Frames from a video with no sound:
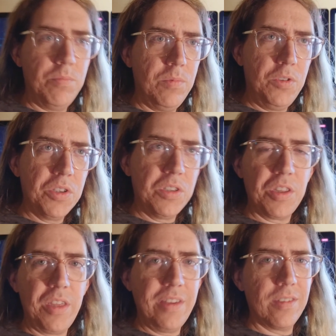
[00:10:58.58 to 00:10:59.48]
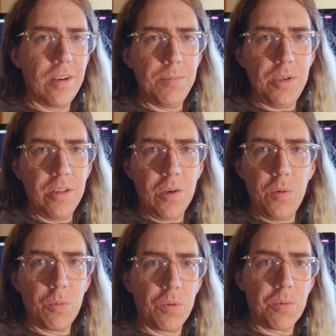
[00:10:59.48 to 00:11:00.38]
just the things that I'm dealing
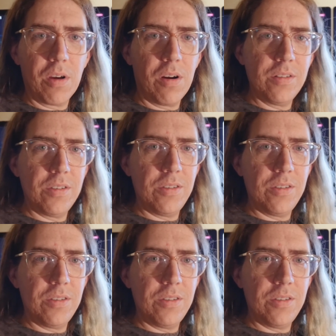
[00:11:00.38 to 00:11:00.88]
with regards